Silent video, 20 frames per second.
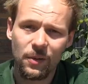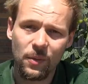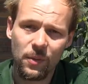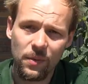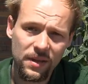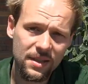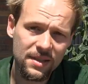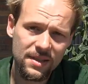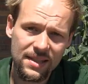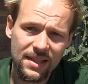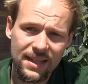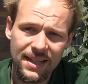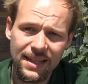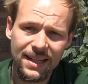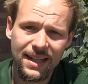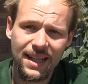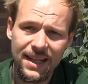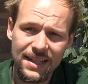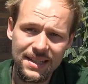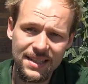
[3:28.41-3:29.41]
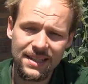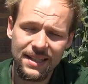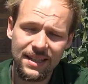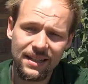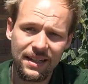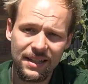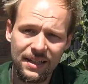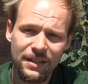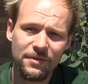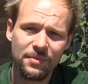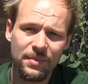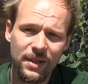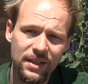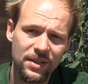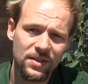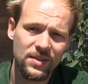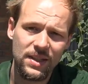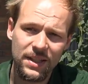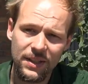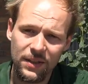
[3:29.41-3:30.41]
With this style, last year I even
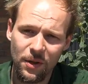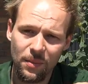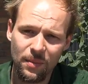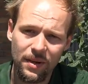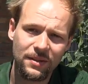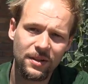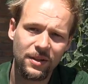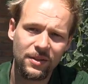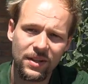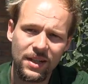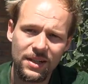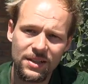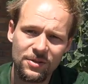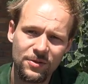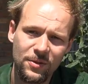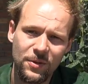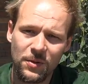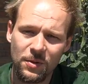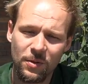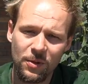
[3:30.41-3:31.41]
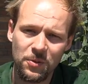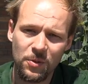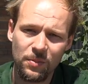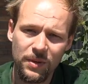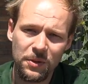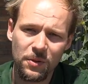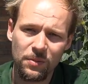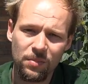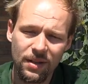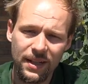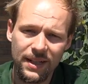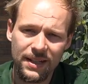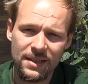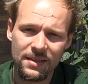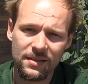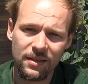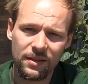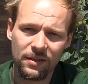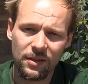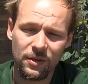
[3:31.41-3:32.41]
managed here on my terrace to grow tomato
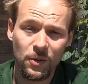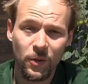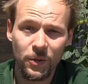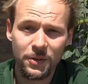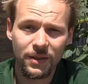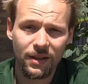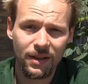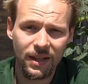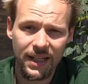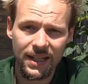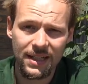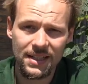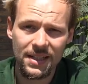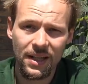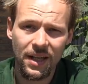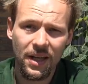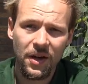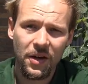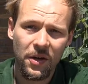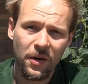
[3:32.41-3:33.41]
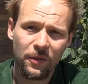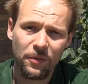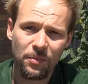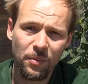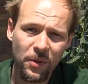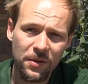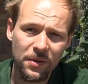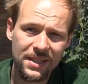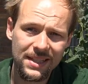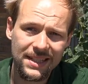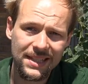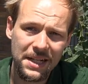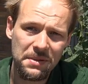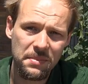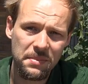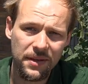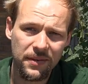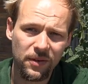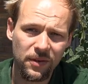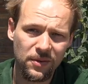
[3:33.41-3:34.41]
plants on a total length of more than 10
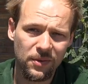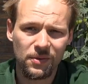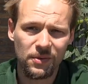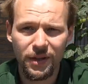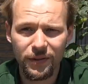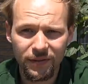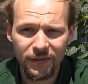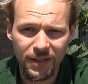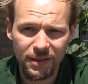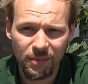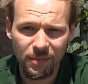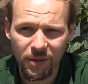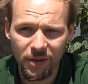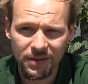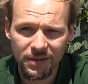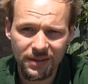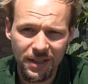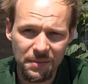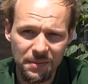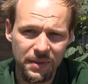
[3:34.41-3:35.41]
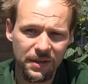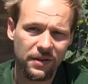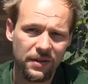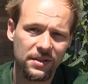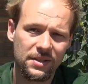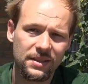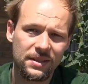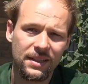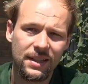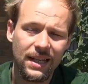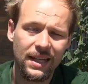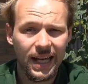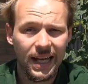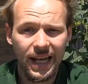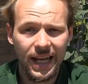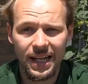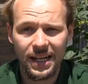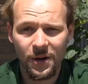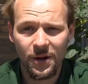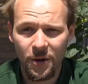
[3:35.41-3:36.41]
meters, or roughly about 10 meters.
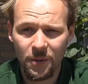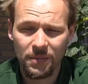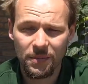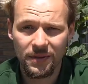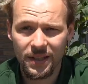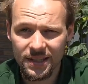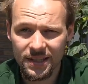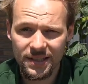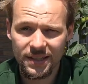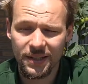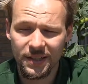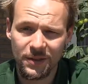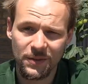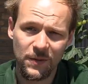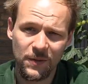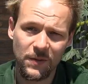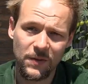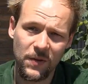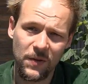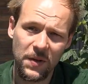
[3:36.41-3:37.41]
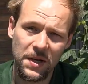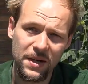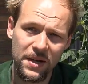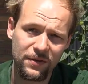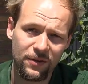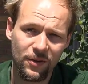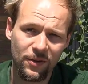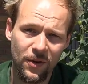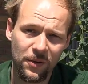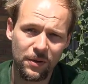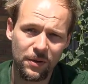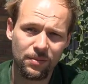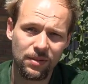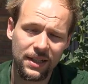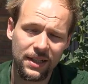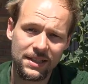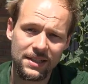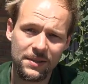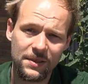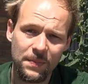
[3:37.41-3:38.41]
And I hope this year to grow even longer
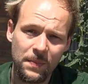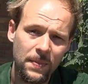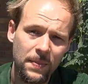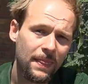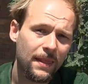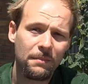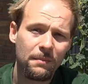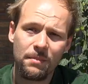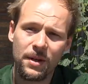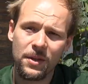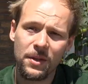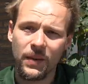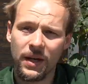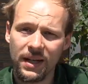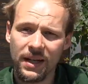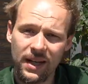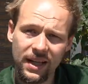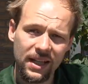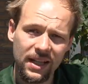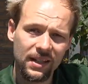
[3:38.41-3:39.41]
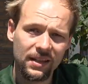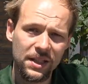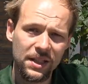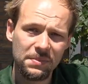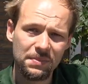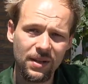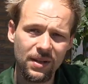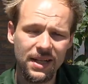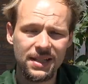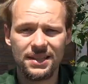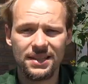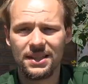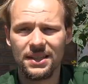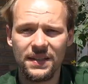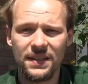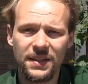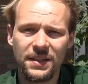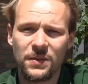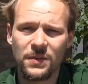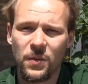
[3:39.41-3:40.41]
plants. By the way, these plants
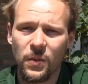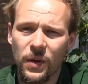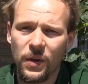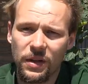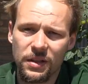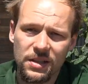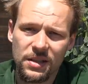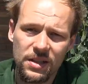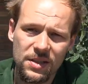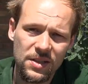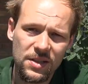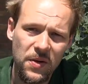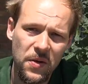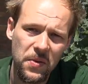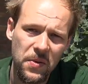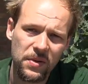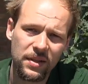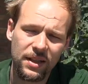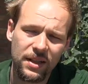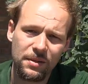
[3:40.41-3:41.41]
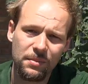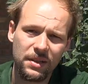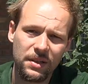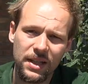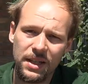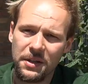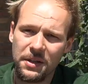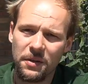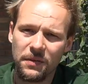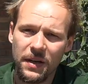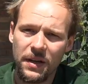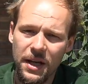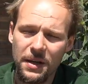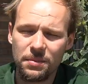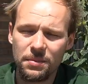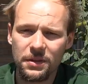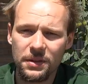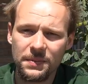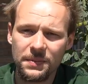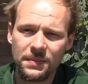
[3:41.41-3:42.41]
here were sown in the beginning of
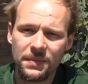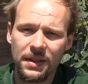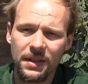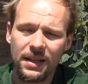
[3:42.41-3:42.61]
April.